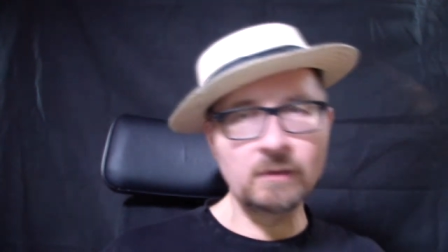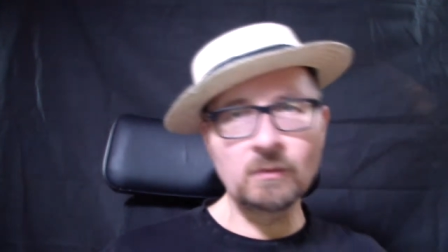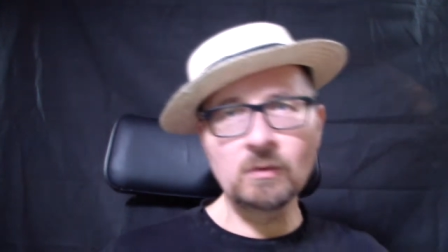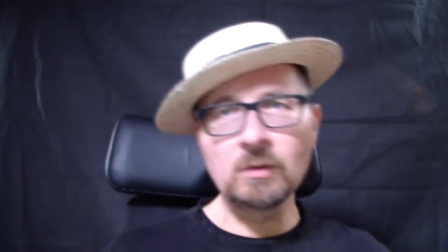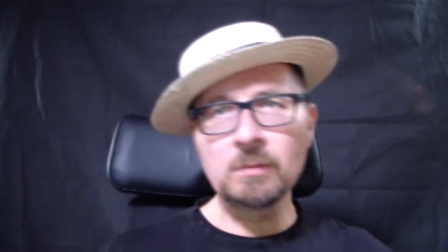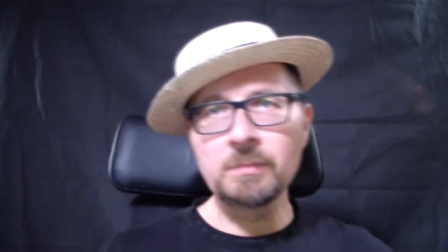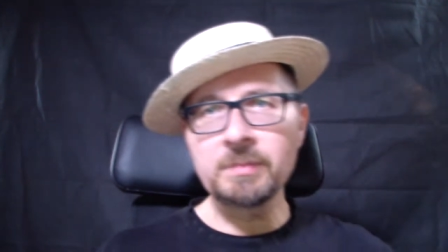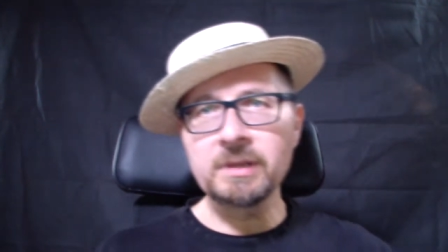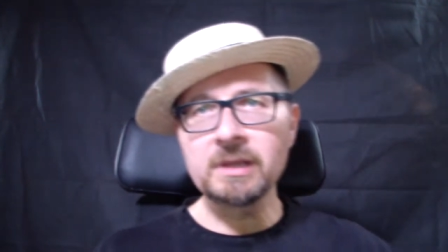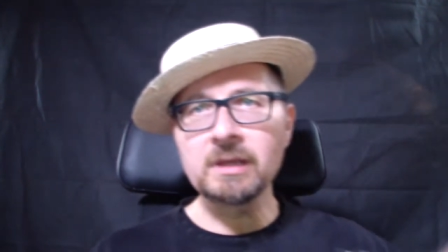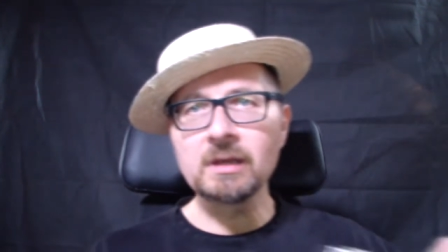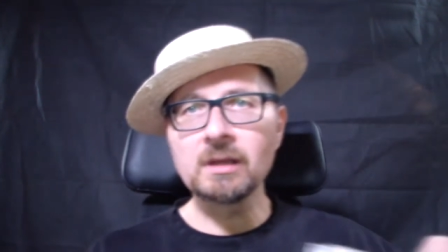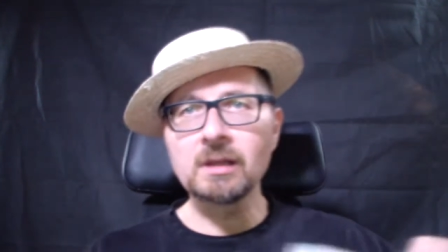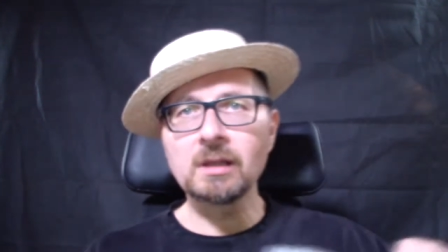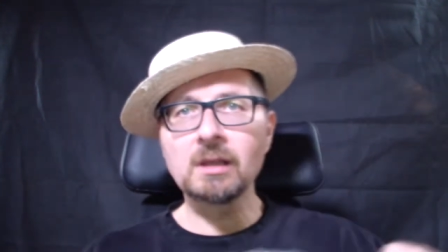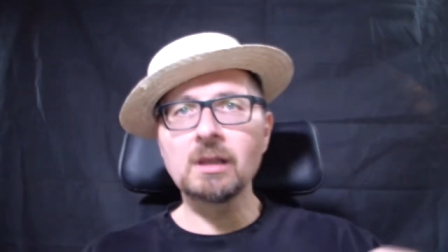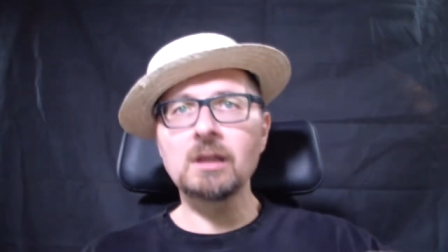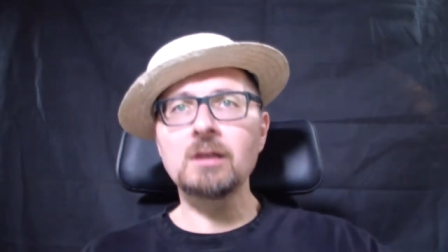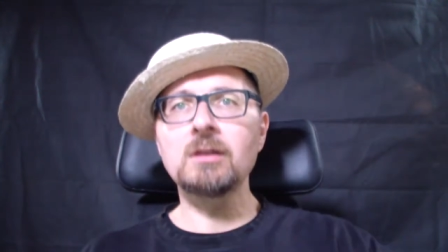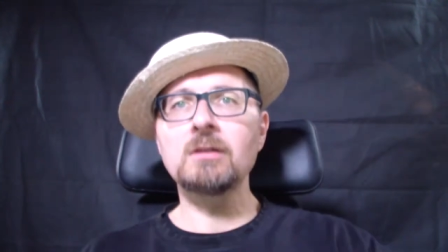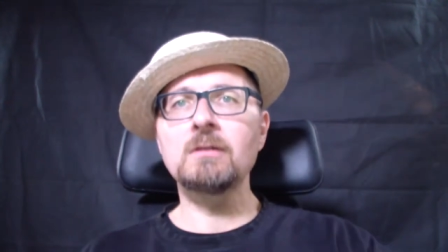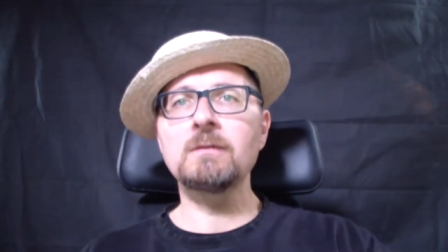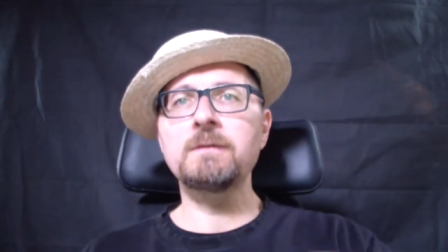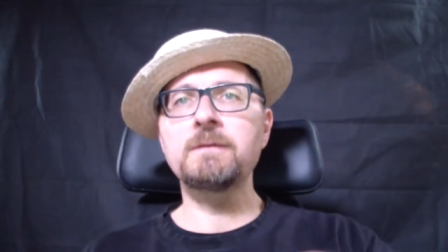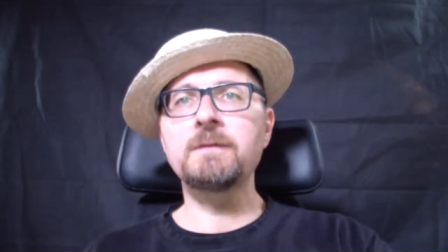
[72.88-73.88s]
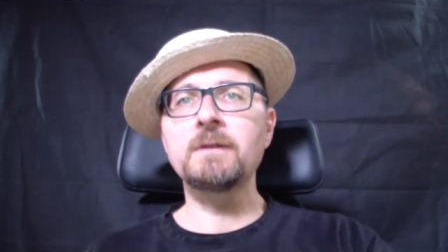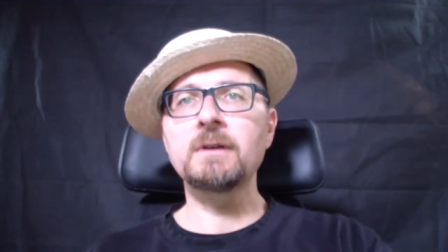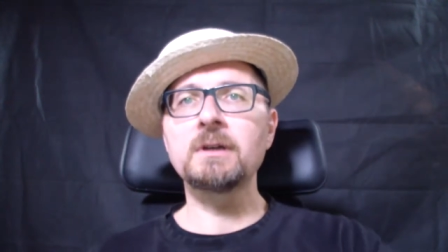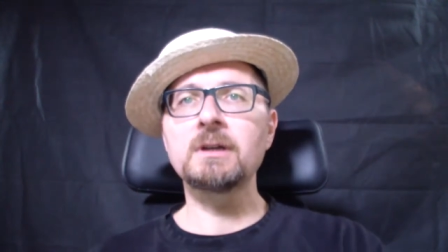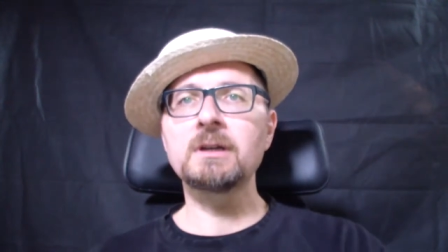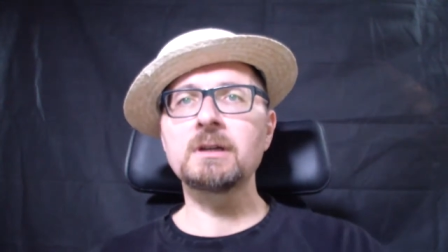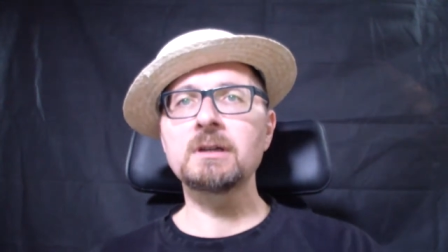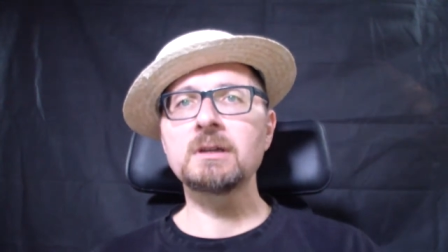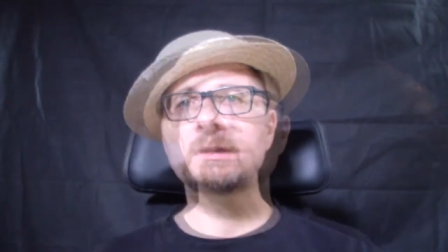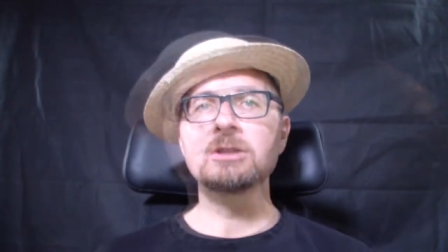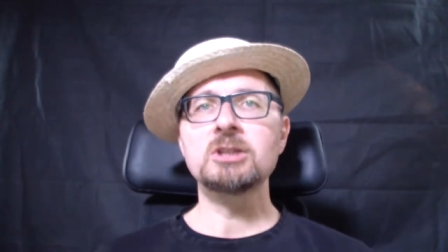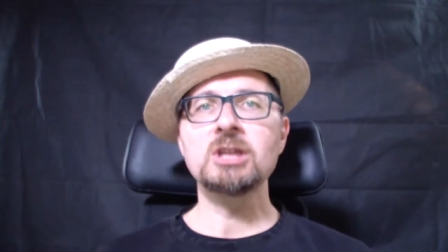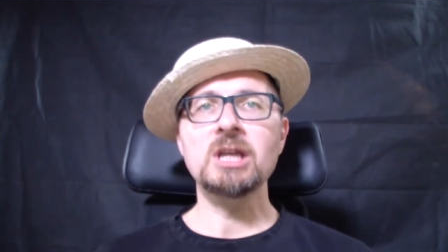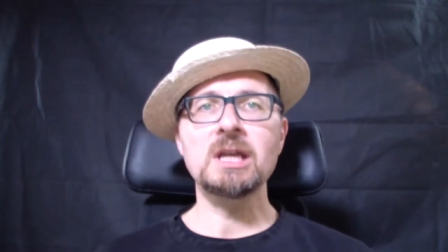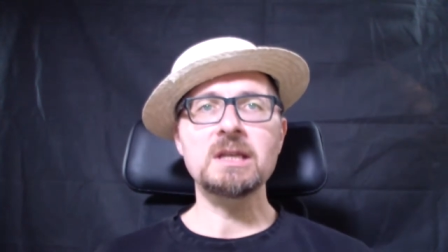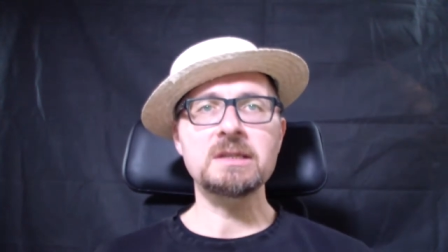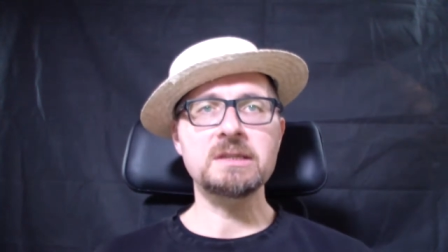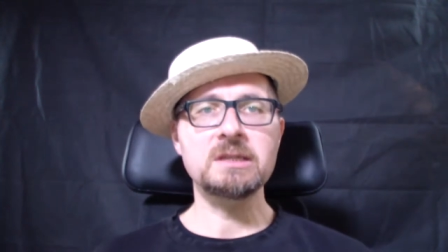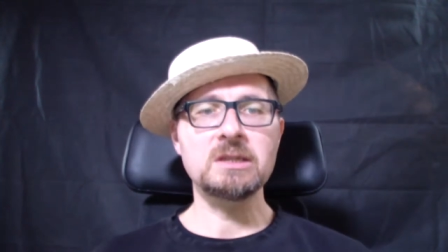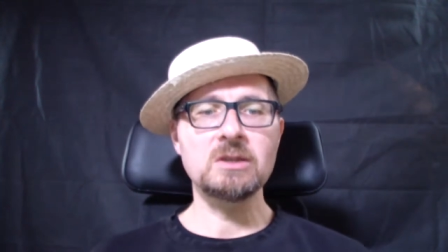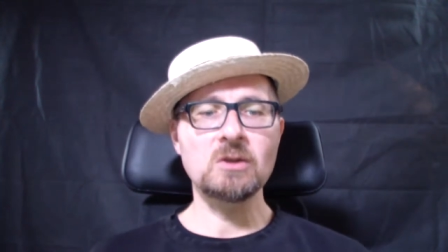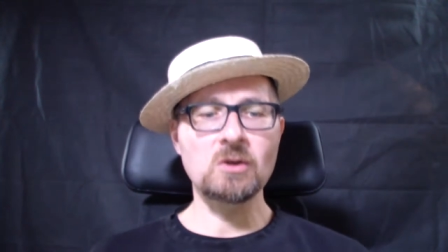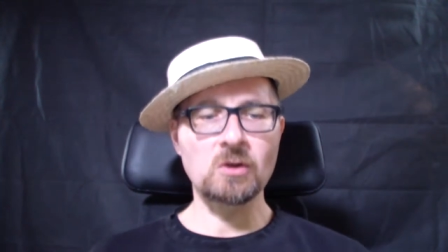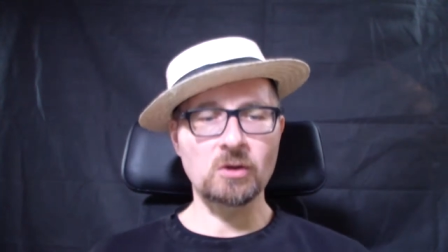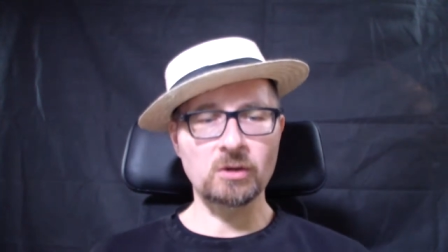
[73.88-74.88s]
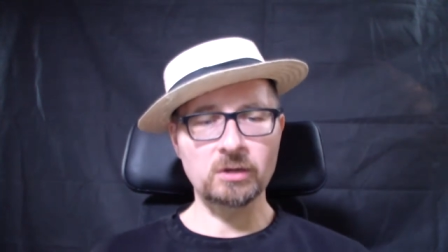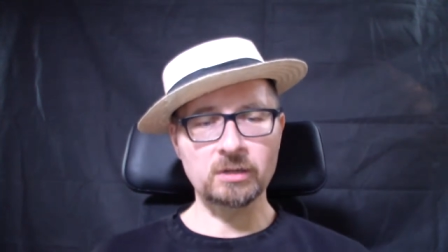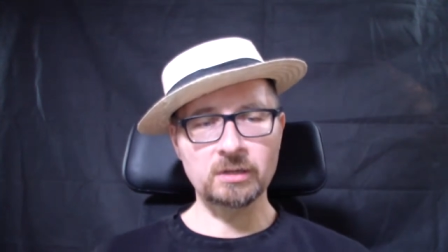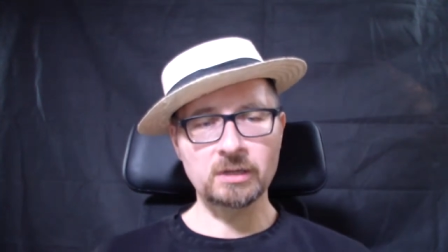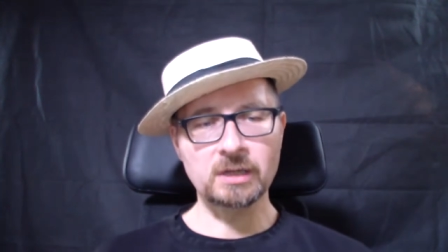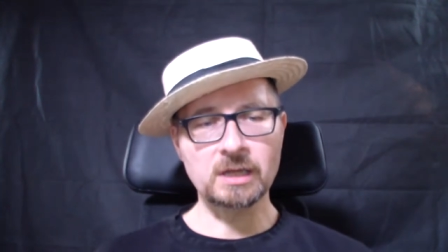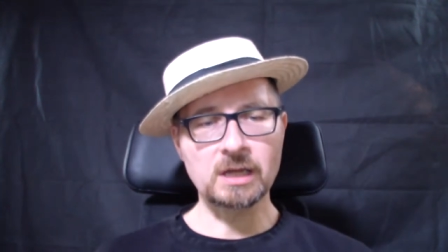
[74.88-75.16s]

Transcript: will be a lot of uh, jazzy or